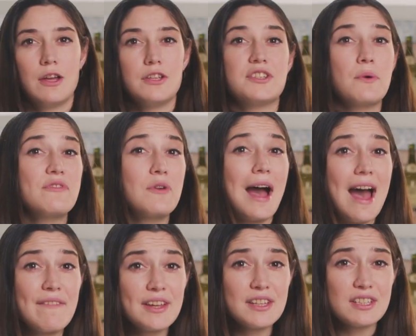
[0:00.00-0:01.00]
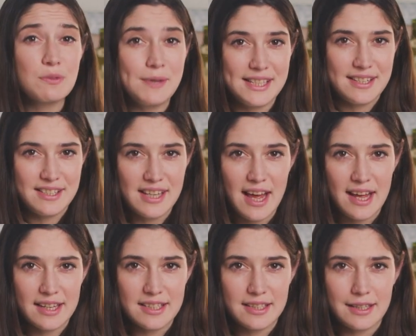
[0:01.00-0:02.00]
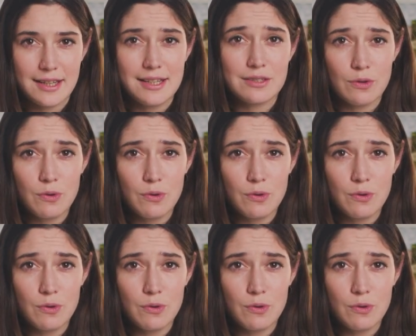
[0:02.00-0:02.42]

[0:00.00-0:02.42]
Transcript: So if you're having a sweet dessert, it's